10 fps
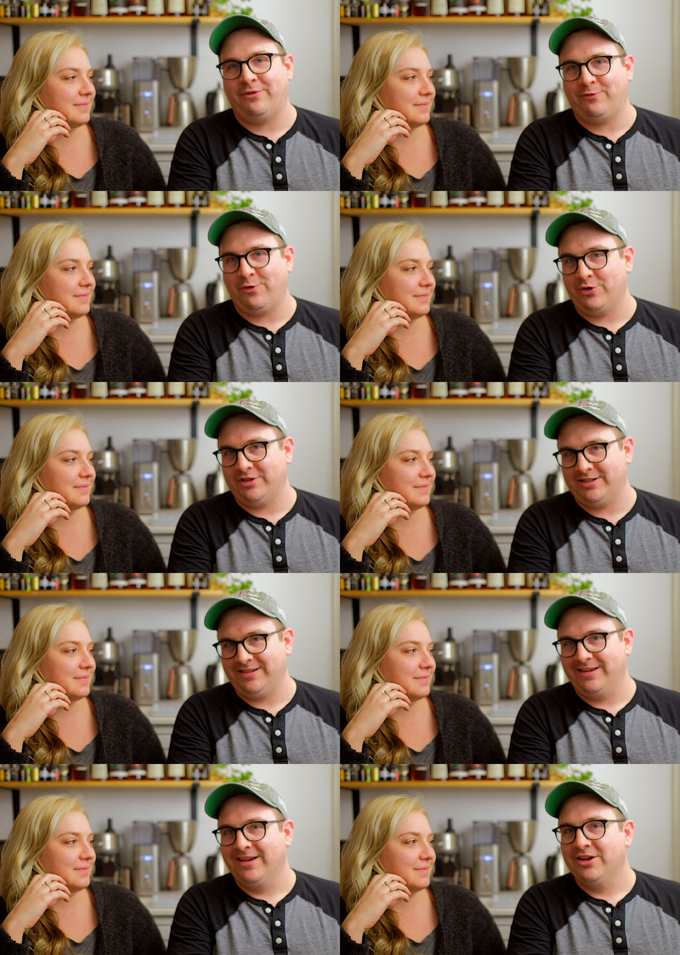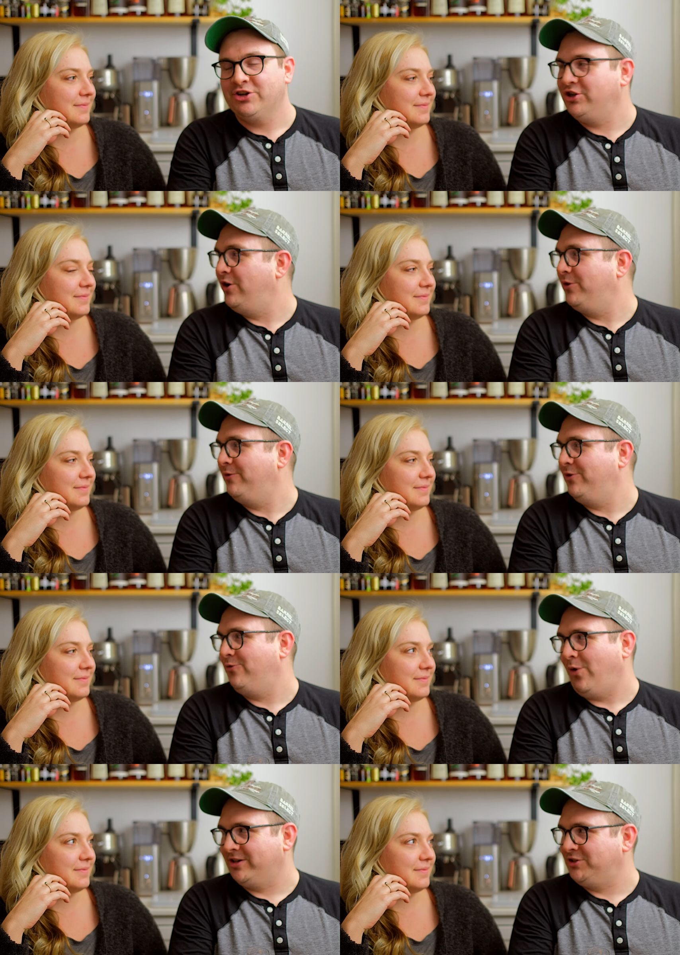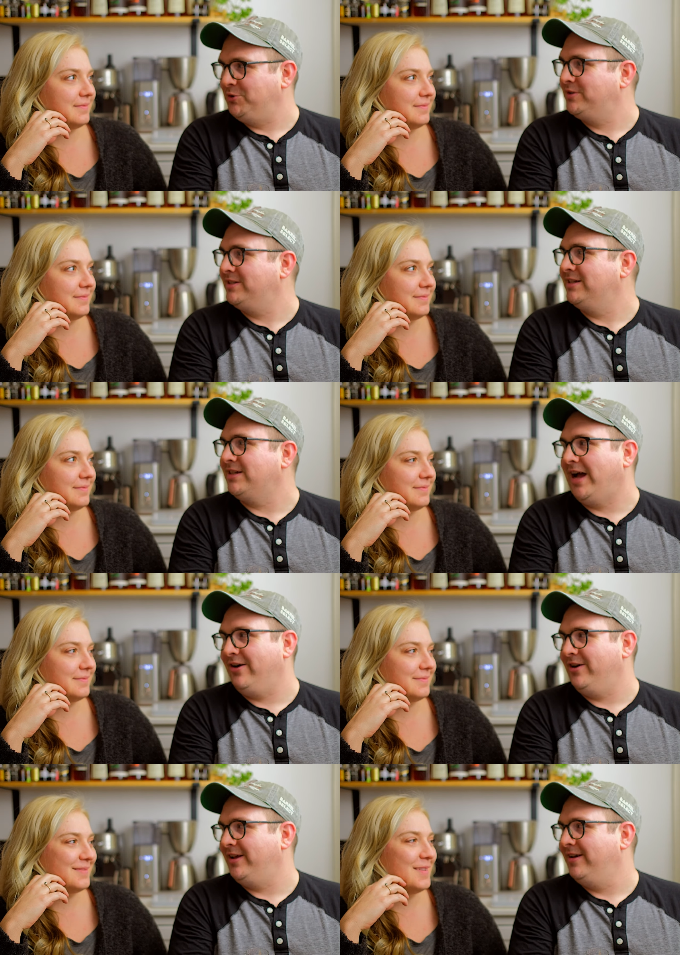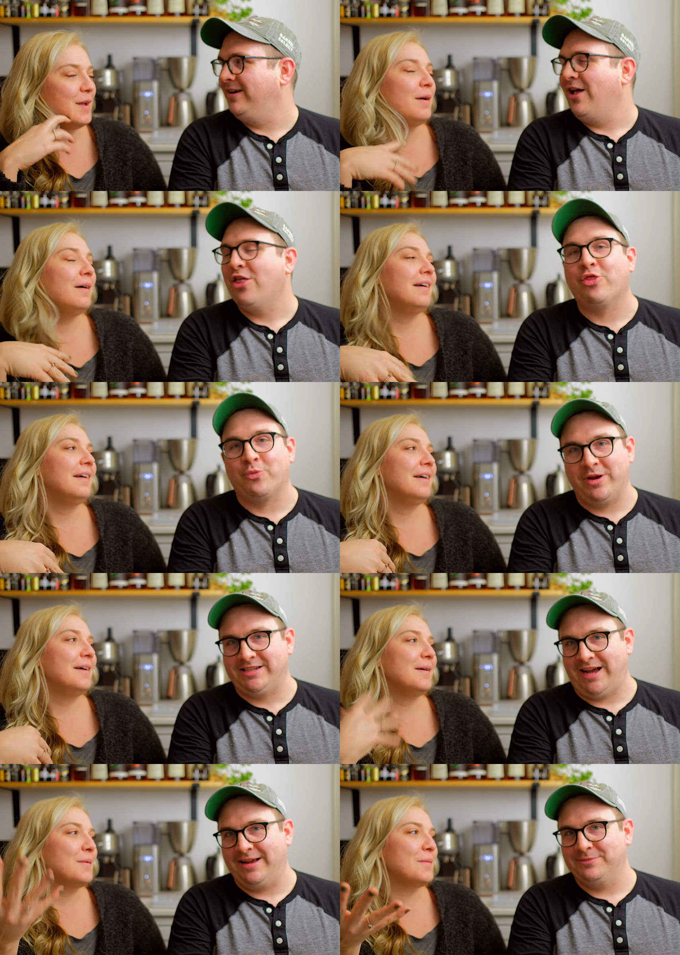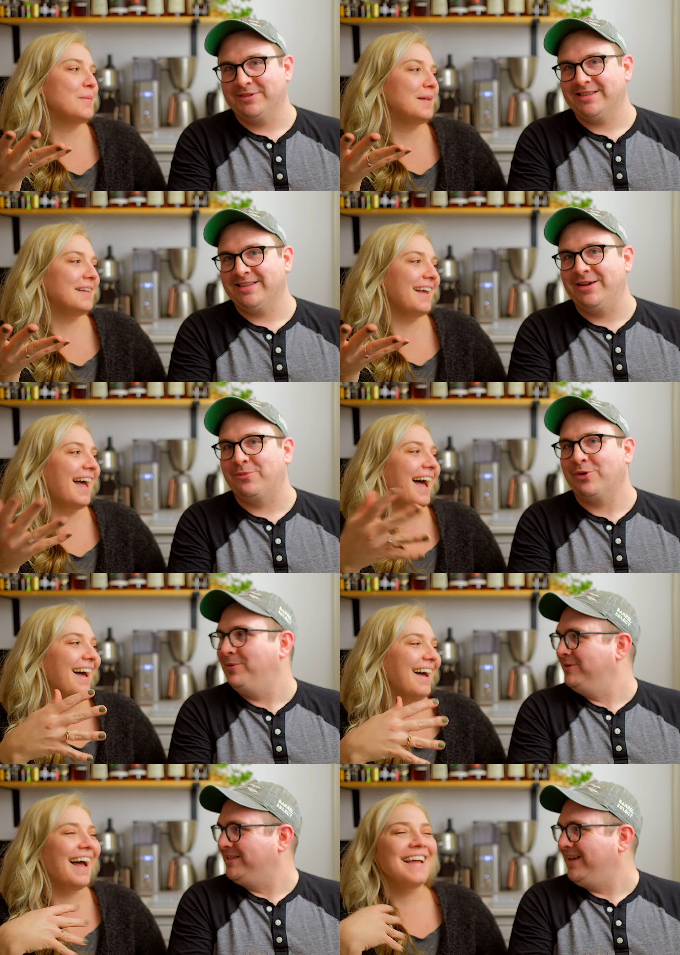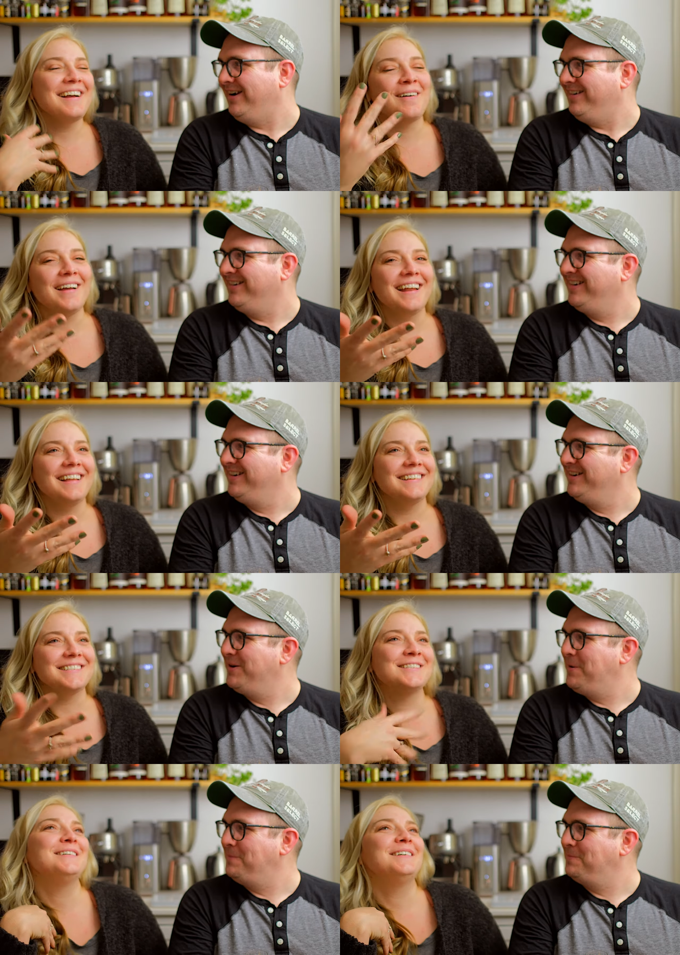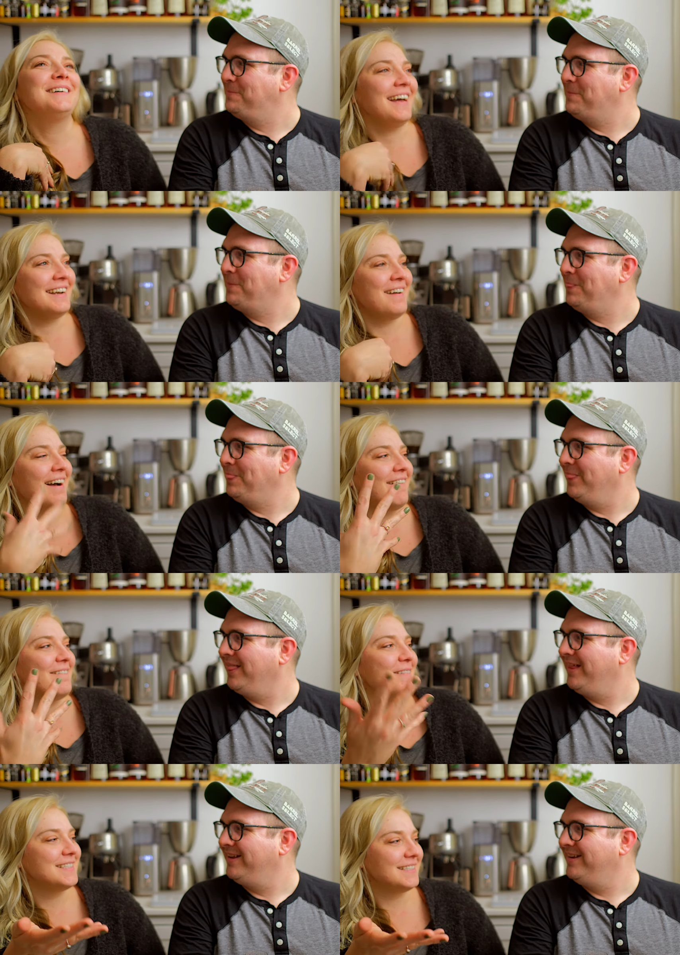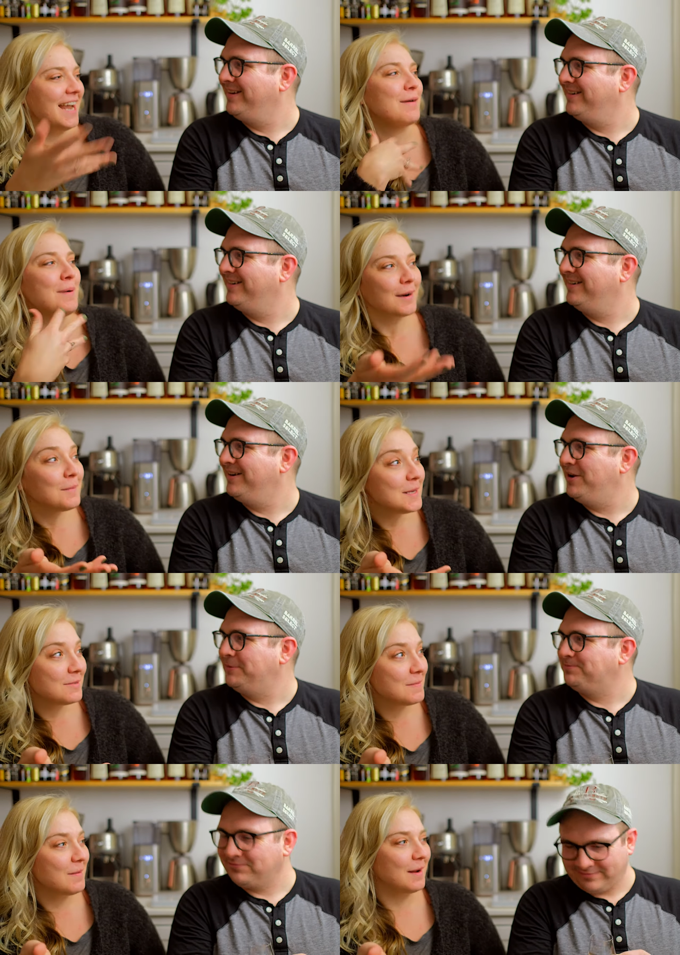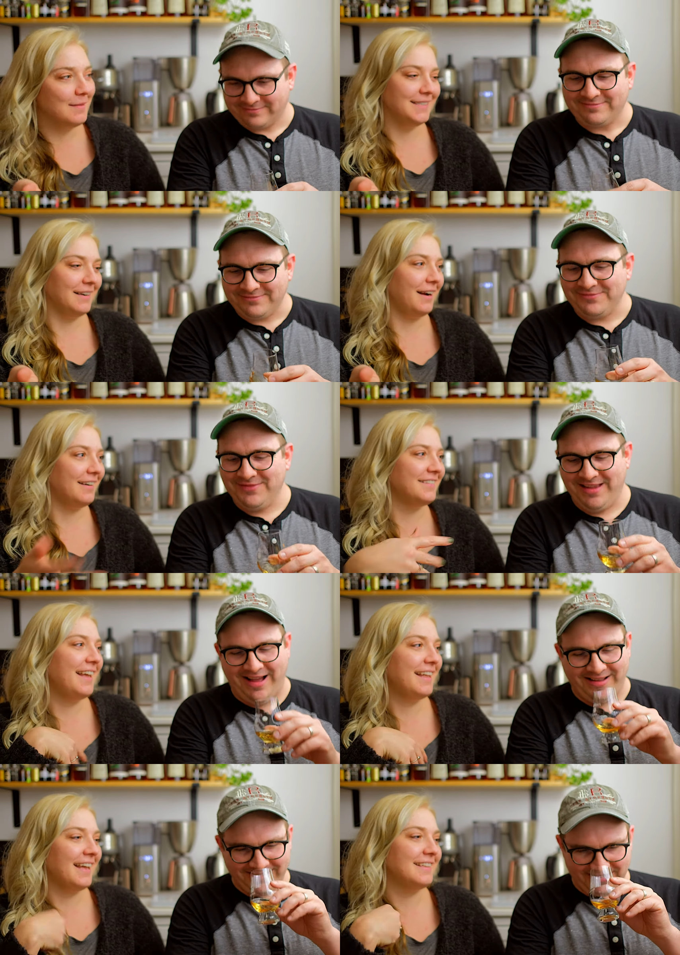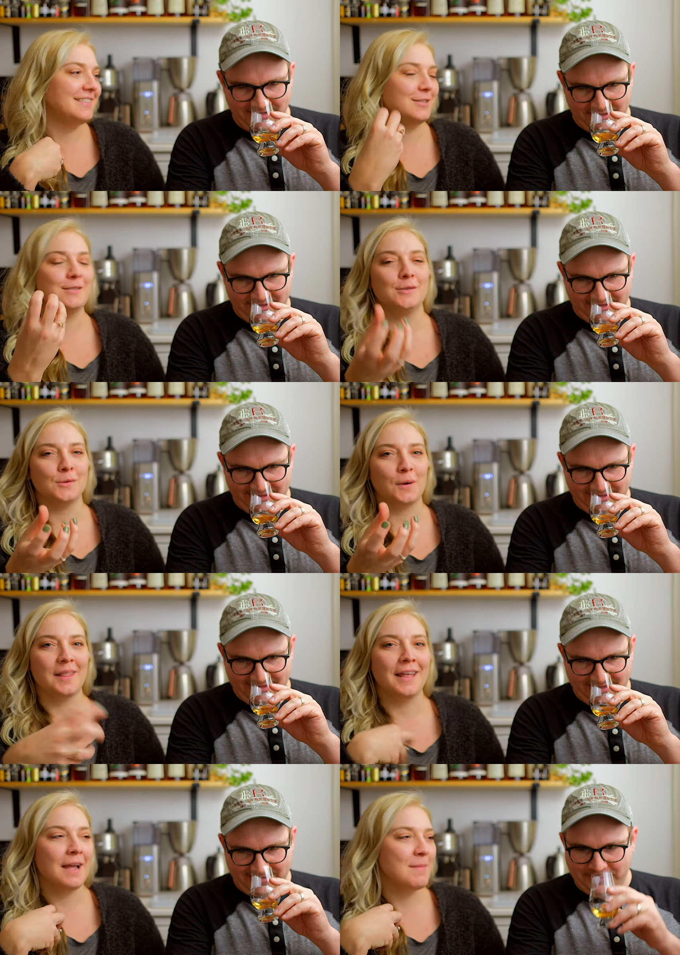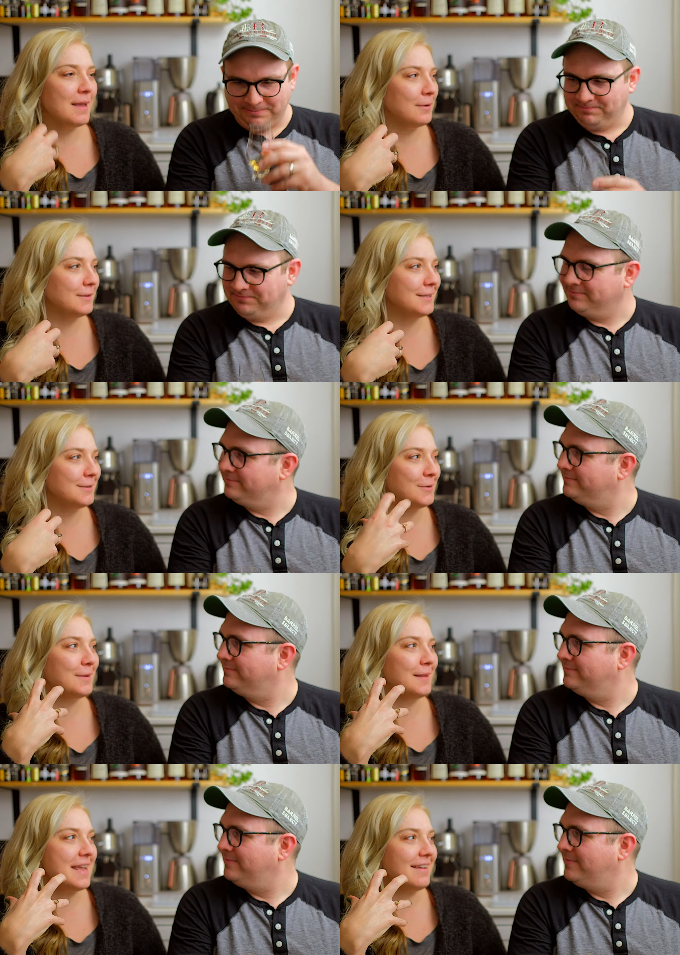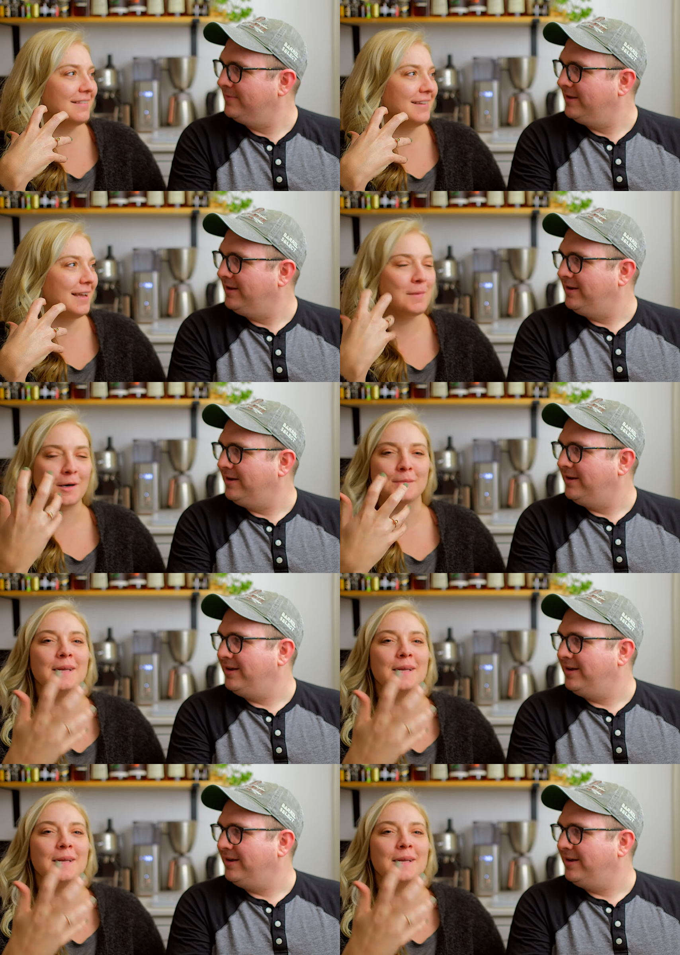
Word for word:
Speaker 1: the first show that we've watched through its entirety three times, well, and we're almost there. I equate it
Speaker 2: to kind of how it was Harry Potter was for me when I was younger. Yeah. Like it's just a story that I'm able to totally immerse